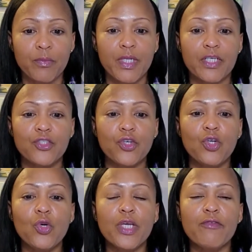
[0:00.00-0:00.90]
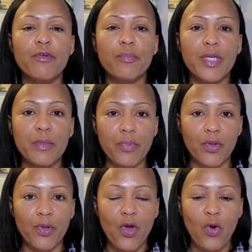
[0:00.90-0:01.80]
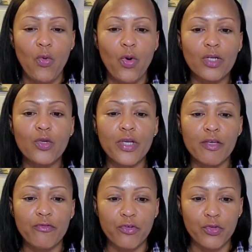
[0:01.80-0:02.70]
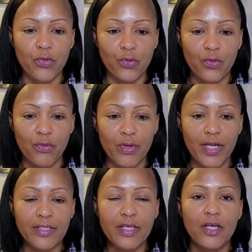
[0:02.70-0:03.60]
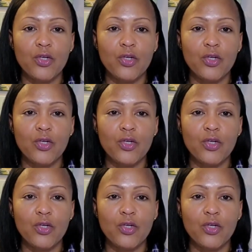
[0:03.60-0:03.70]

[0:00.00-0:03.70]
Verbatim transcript: Because you're looking for people who are looking for you, right?